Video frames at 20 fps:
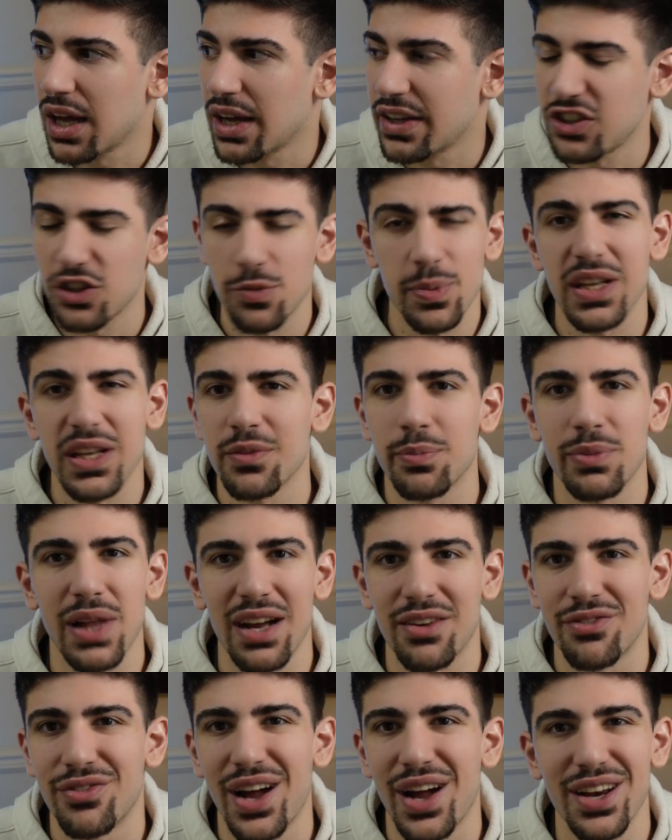just because
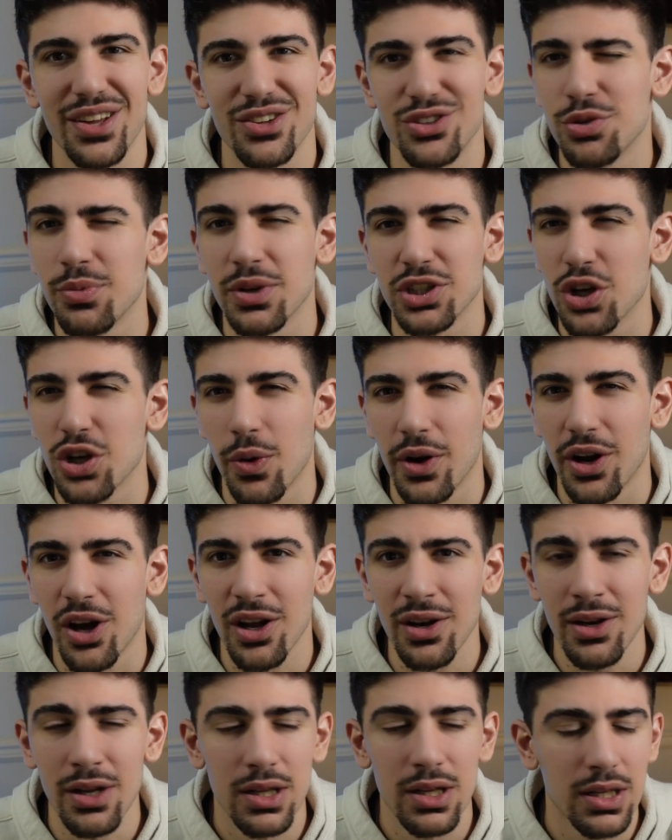Black Friday, too much going
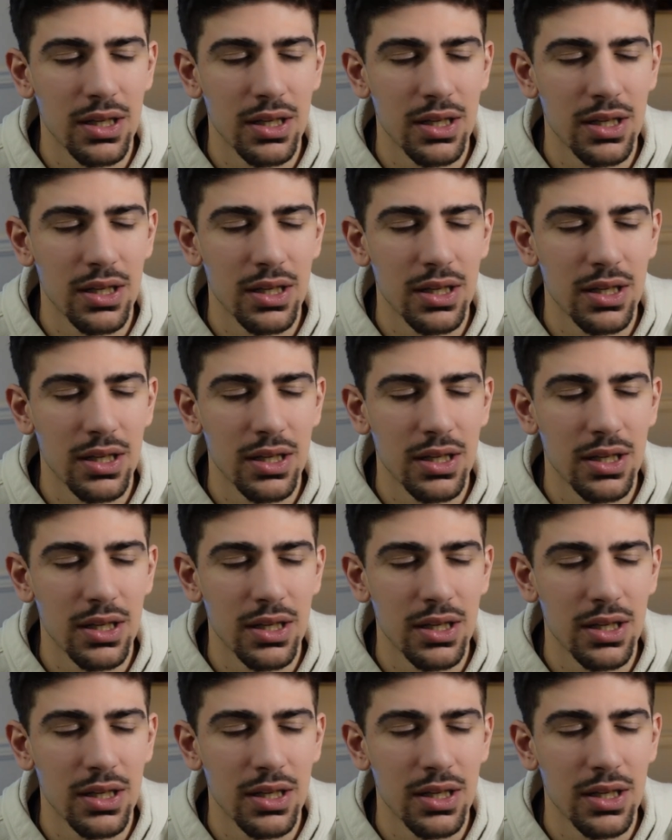on.